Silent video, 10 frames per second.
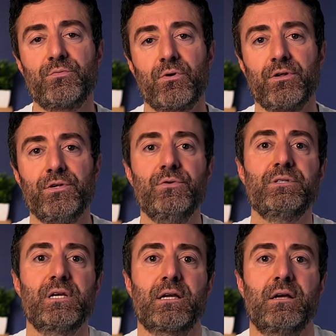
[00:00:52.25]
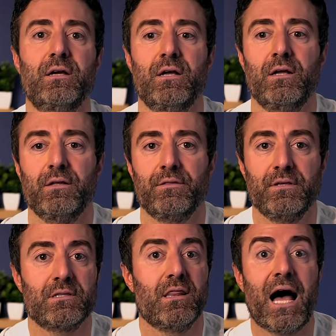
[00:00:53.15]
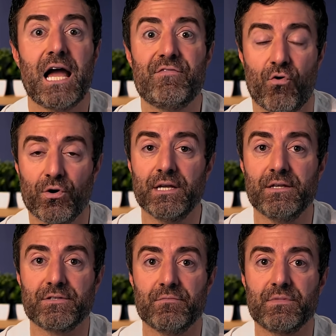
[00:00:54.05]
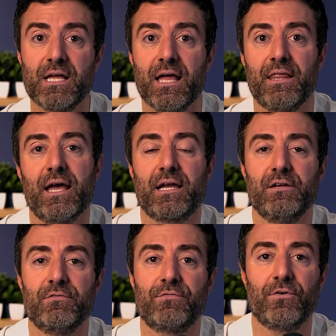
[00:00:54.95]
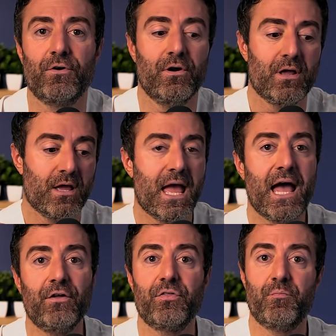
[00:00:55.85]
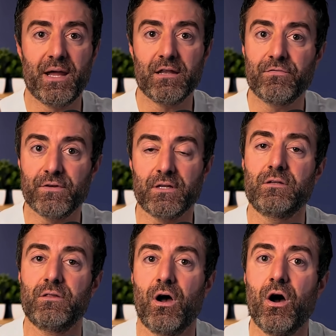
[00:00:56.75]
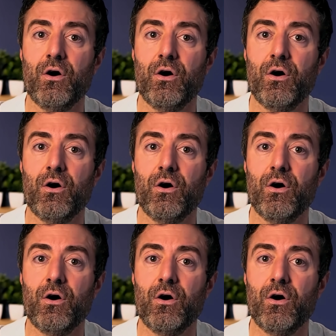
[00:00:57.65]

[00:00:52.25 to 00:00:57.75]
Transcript: because we're using these live organisms that confer health benefit to the